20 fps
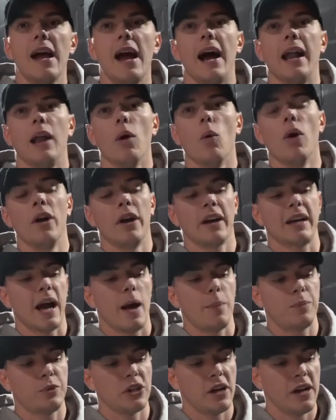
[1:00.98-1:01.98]
and I want to
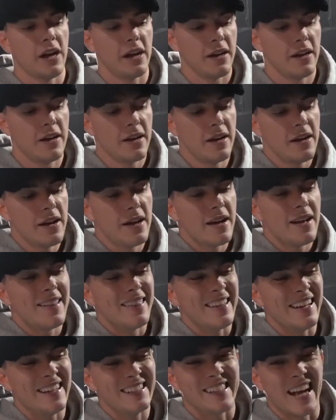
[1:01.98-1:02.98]
capture
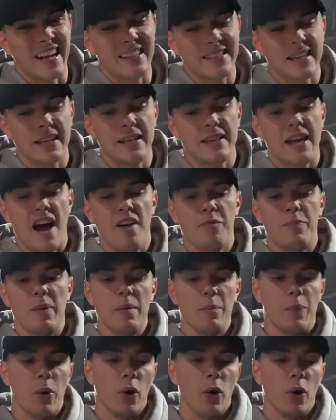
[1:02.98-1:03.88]
the intensity that I've been